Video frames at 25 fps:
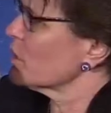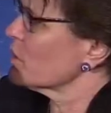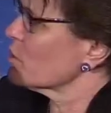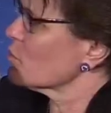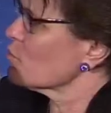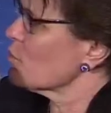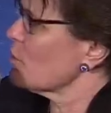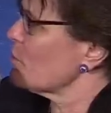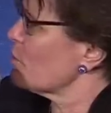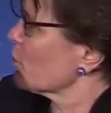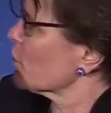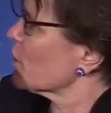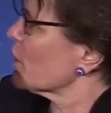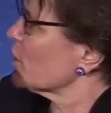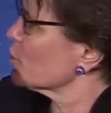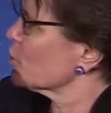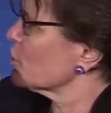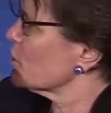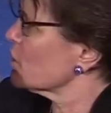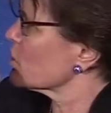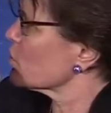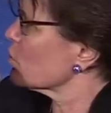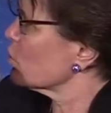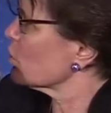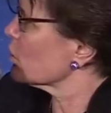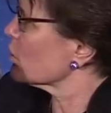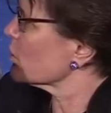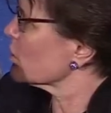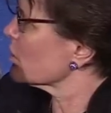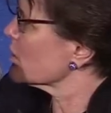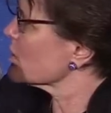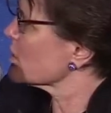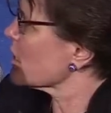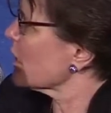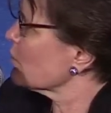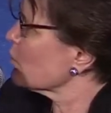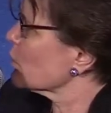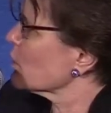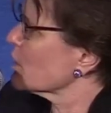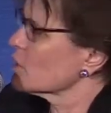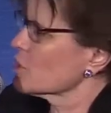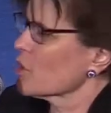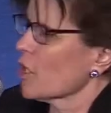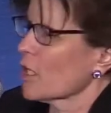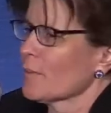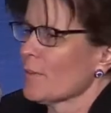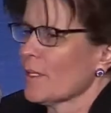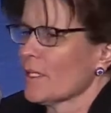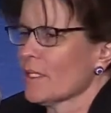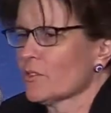and what the repercussions were, because I
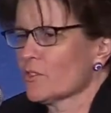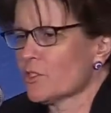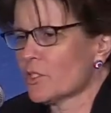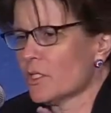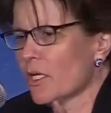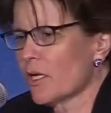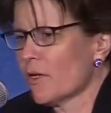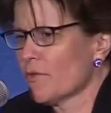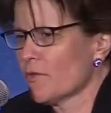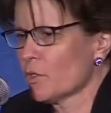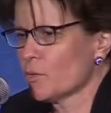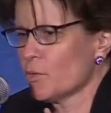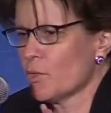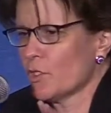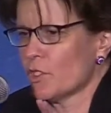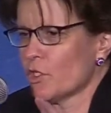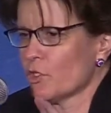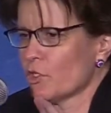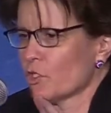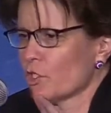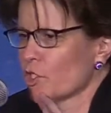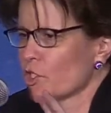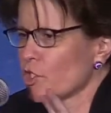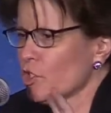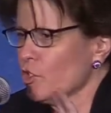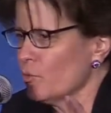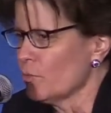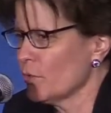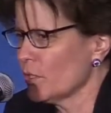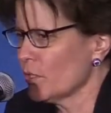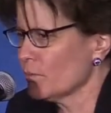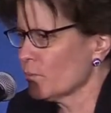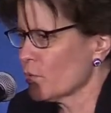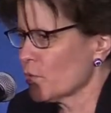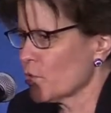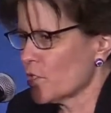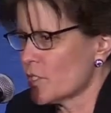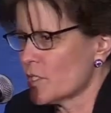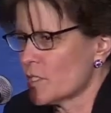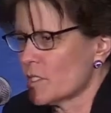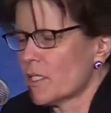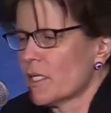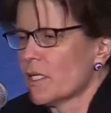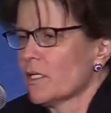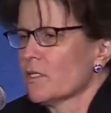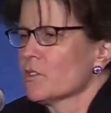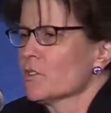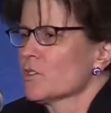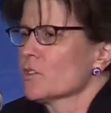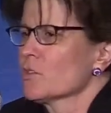want to talk about. There's a lot of things we could go to Cuba and
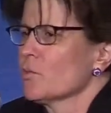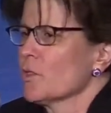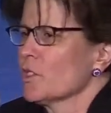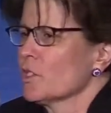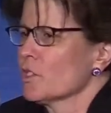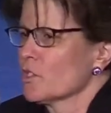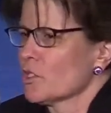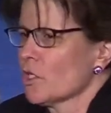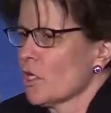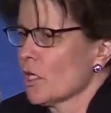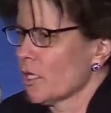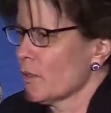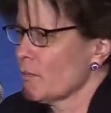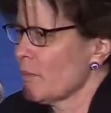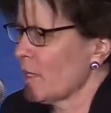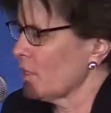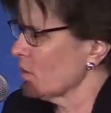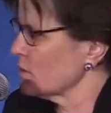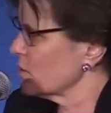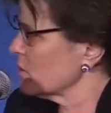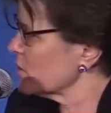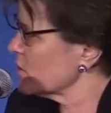Bernie Sanders. We could talk